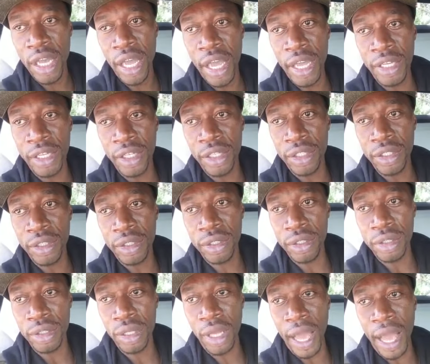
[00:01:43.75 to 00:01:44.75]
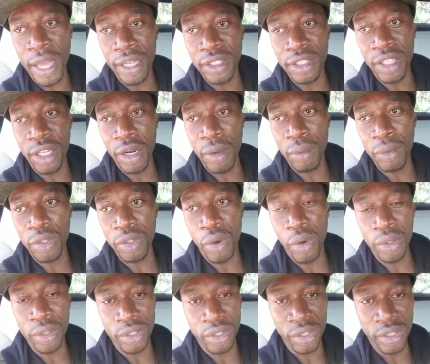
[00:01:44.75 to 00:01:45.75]
and I set up what's
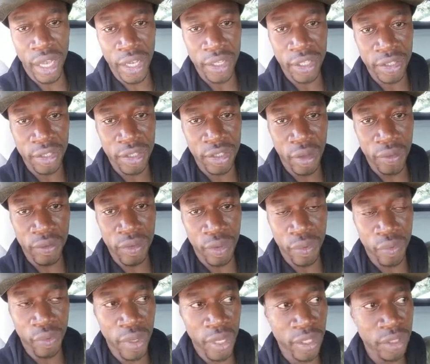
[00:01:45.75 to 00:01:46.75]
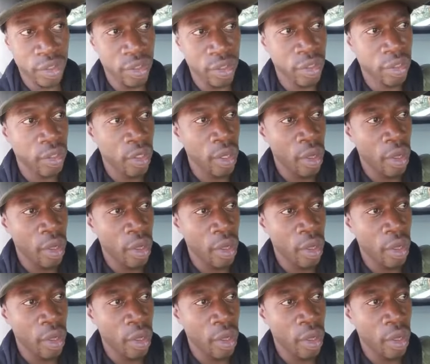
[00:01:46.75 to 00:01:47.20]
called the psychic self-defense